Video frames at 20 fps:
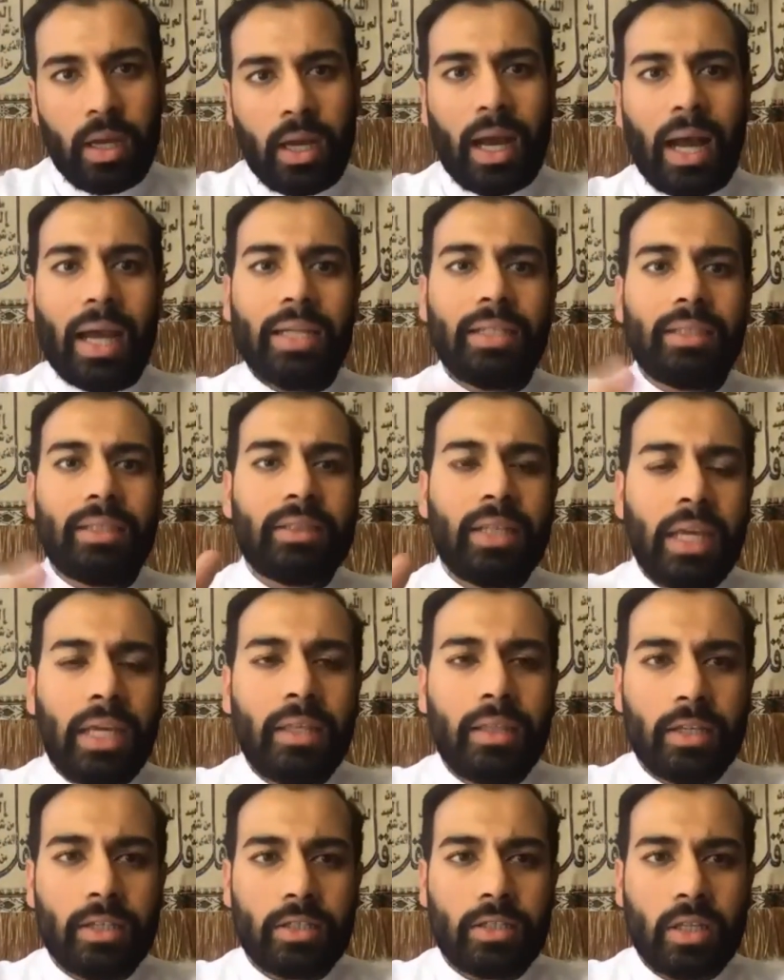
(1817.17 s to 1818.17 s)
I say
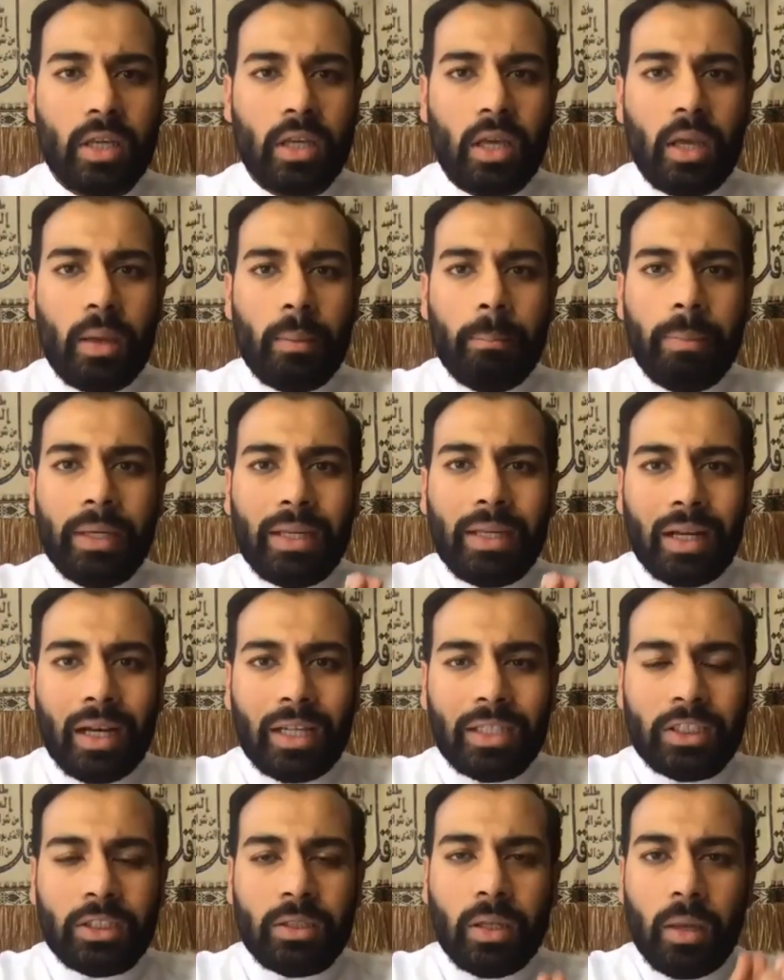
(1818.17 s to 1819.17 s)
this
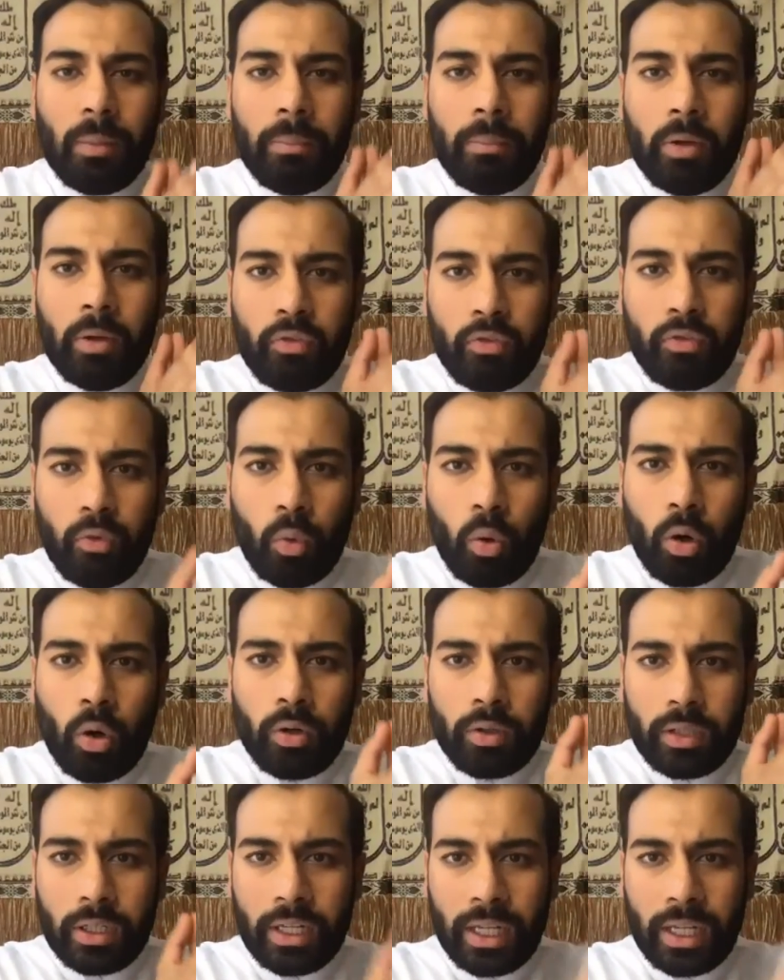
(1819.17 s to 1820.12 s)
because before